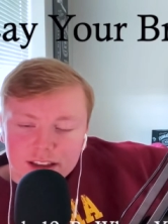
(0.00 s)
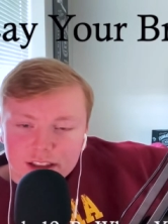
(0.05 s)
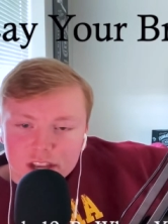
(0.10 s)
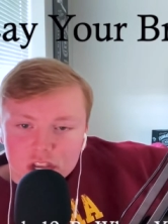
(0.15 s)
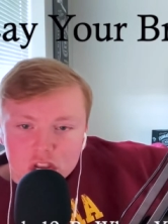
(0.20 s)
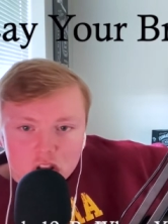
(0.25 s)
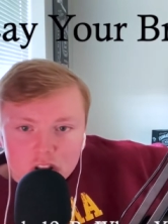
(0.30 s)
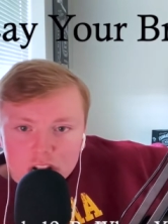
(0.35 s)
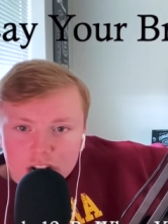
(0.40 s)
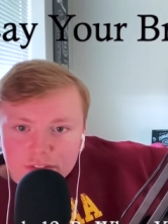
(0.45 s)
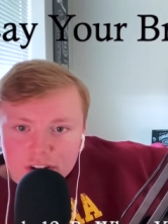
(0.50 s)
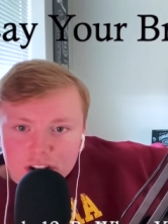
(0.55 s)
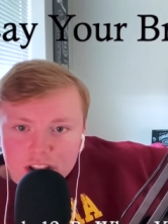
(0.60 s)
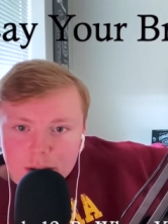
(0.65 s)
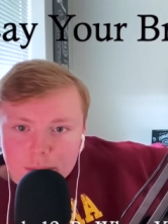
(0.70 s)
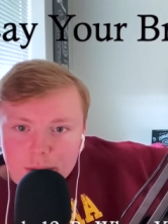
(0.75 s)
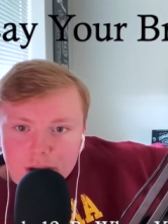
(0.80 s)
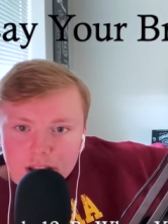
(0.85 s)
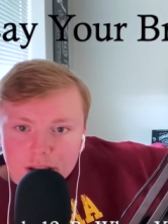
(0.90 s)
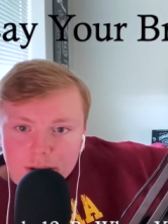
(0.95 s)
you're gonna forget
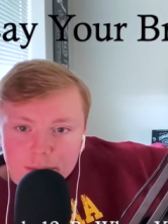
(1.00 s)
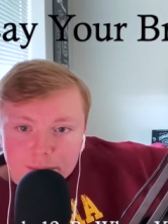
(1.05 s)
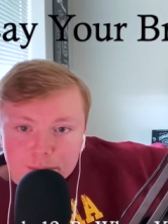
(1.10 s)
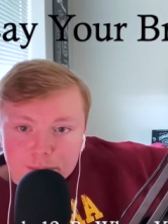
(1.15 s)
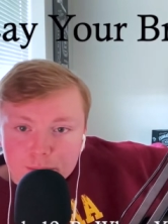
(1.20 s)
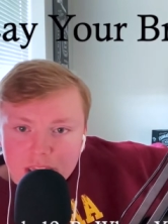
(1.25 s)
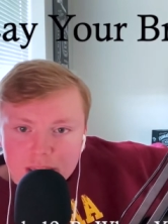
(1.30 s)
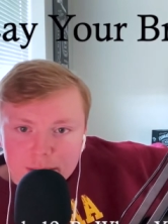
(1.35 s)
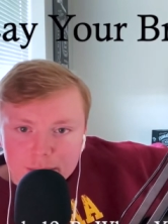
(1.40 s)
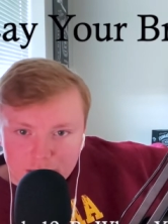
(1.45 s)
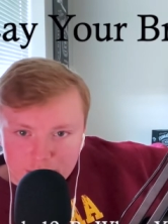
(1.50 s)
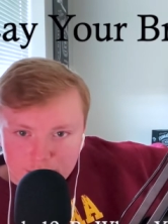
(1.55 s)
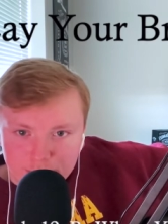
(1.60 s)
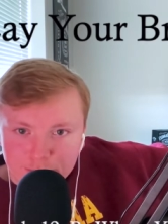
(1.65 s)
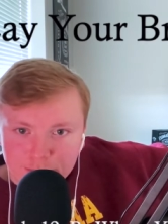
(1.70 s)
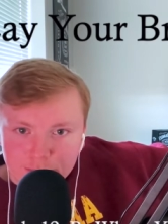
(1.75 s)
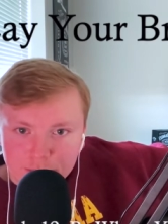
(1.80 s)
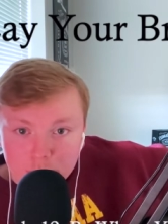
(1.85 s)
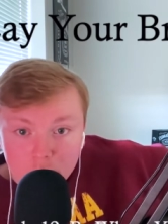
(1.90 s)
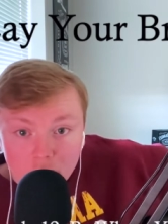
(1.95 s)
about it, maybe.
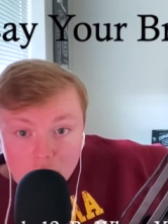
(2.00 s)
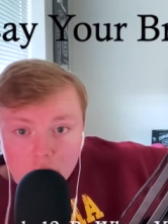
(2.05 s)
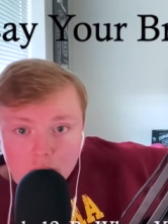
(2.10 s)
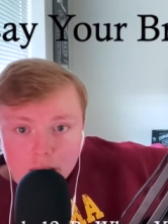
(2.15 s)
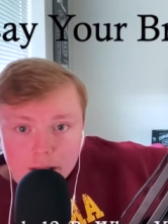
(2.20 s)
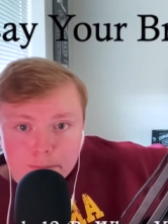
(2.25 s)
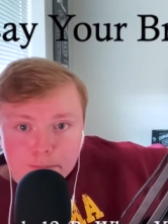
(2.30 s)
But